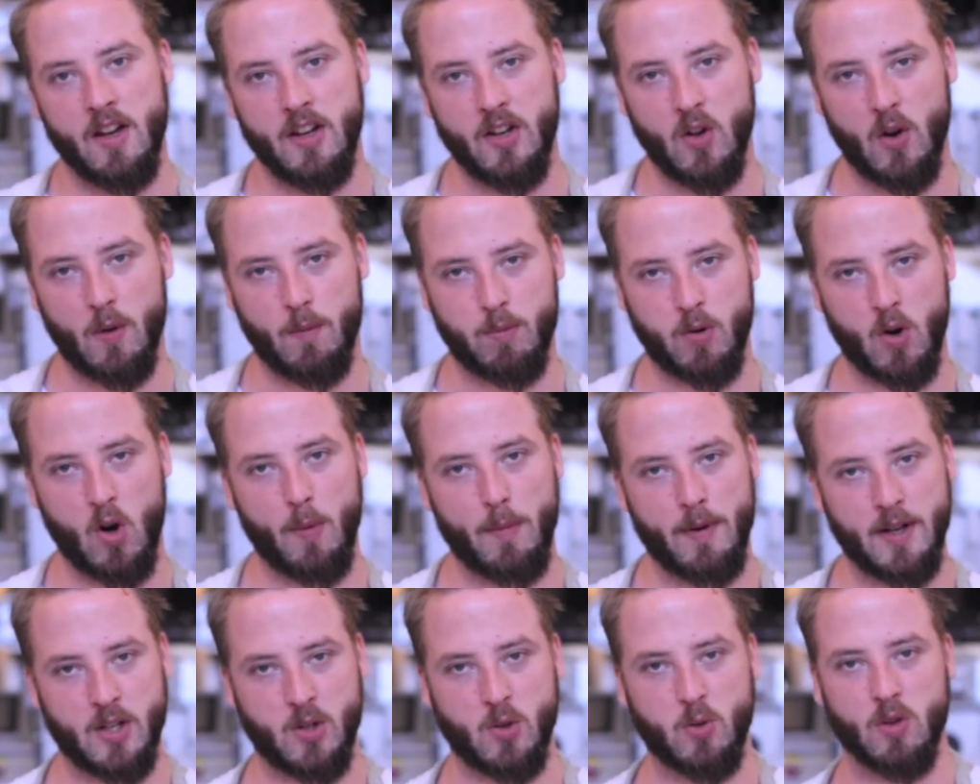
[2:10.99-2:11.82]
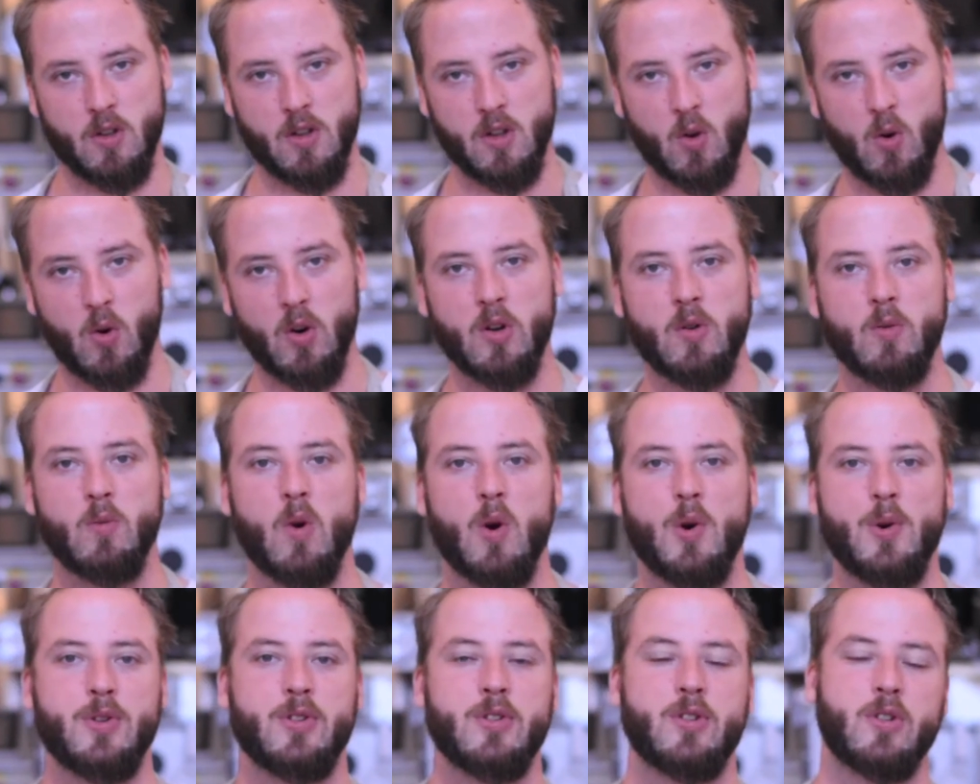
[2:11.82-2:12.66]
a Probat to a Loring
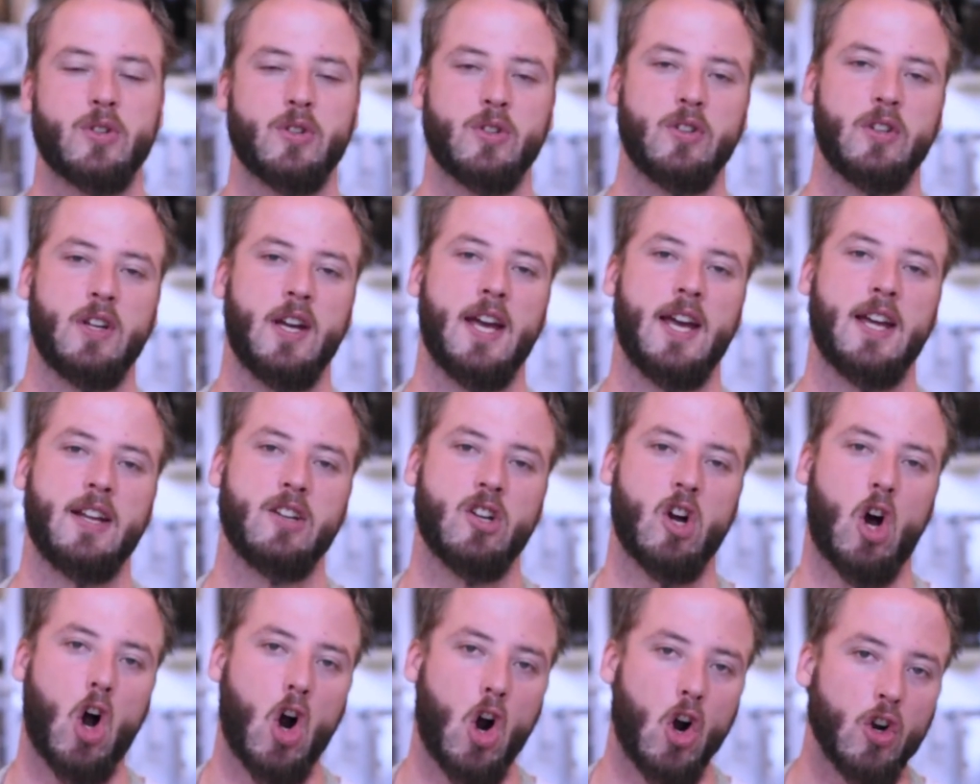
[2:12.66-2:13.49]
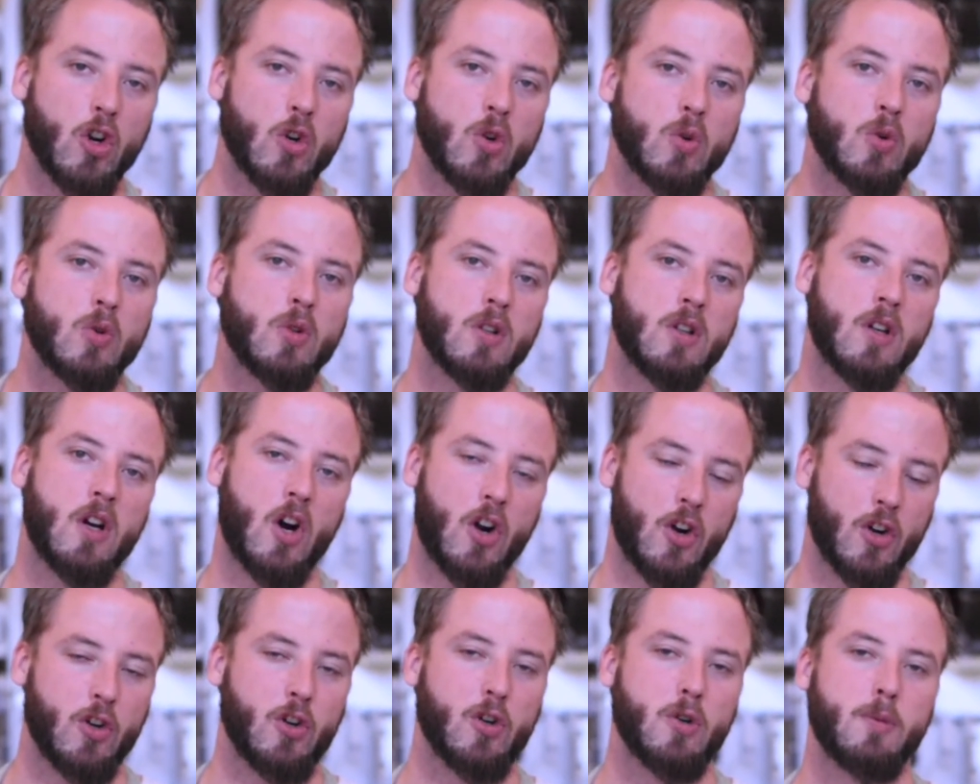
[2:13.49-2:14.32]
roaster, and
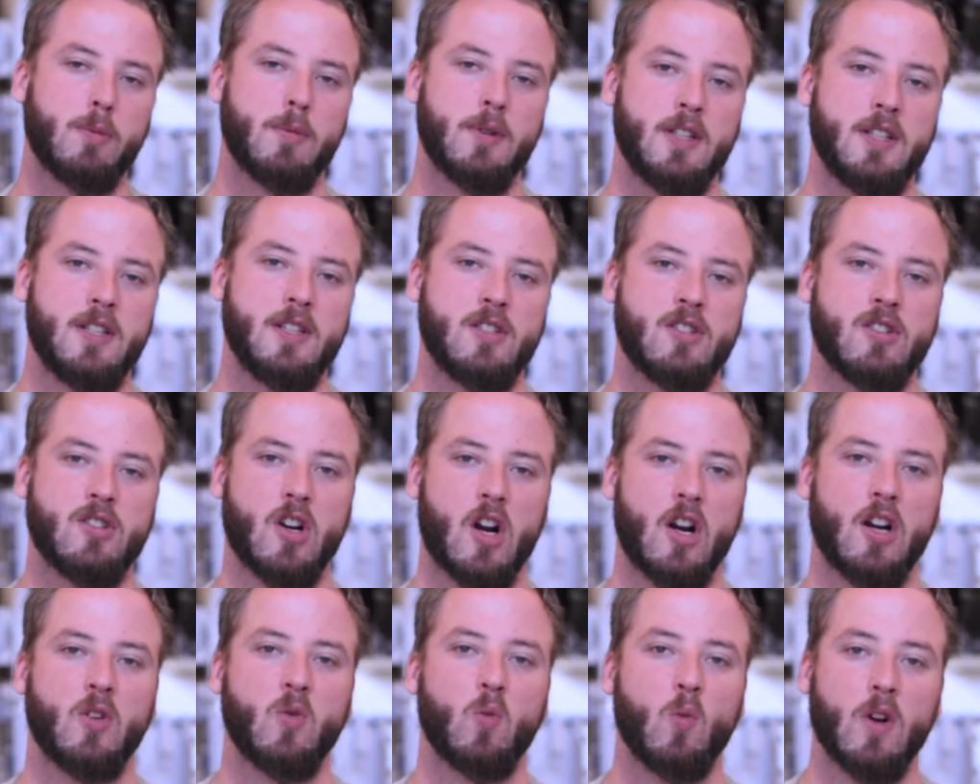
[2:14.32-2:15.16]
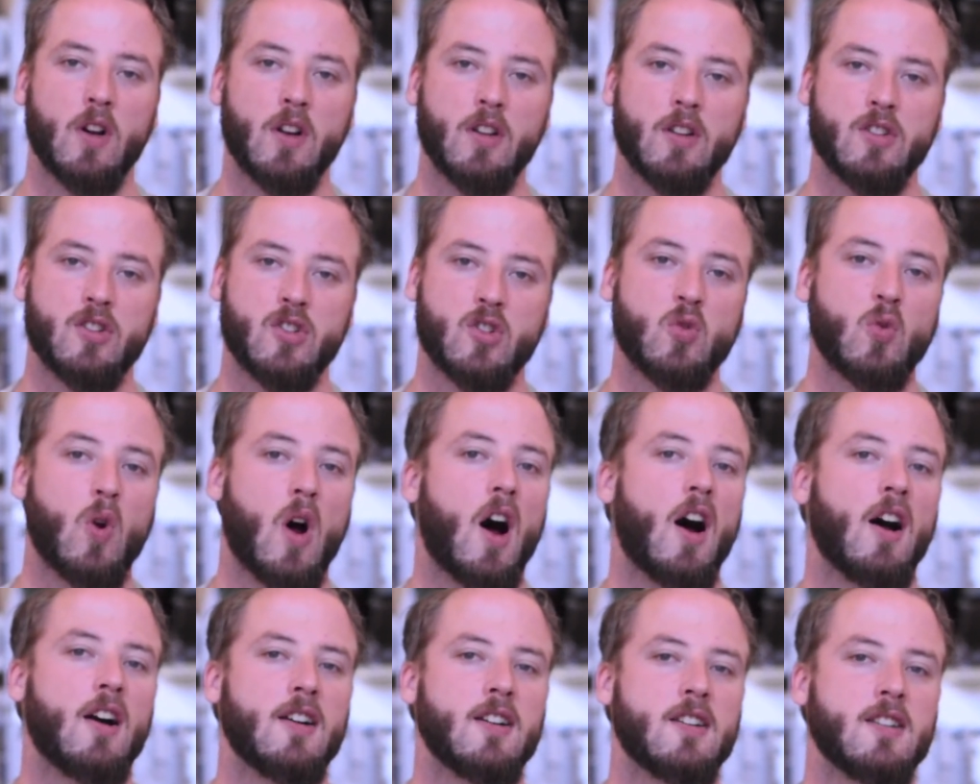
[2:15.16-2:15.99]
arguably starting one of the
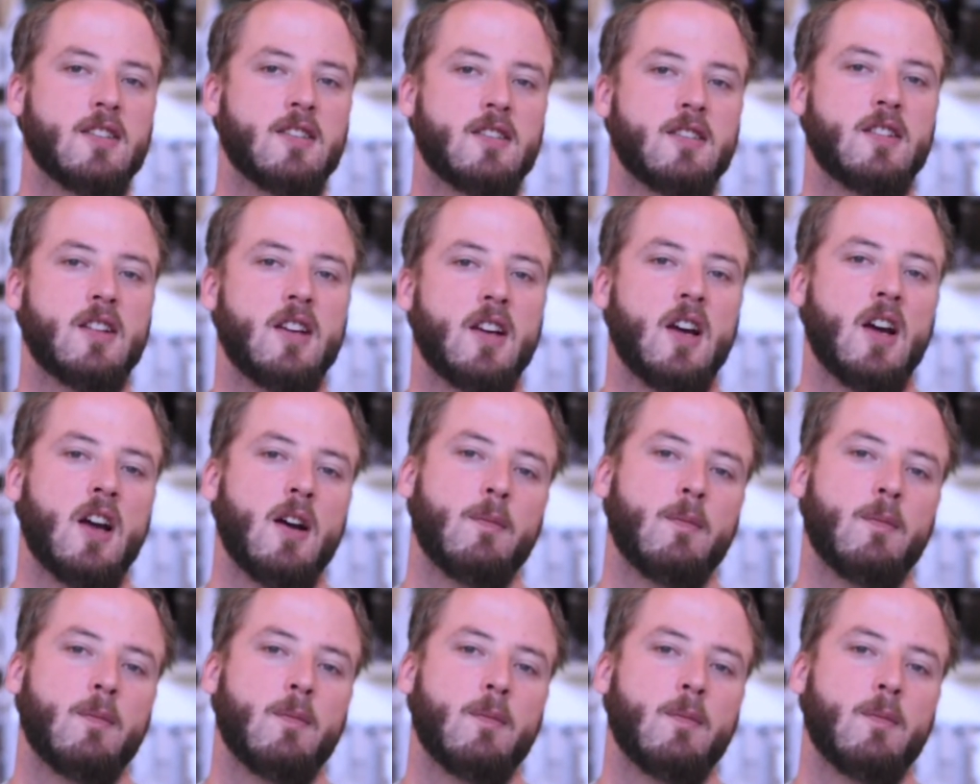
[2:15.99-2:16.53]
strongest,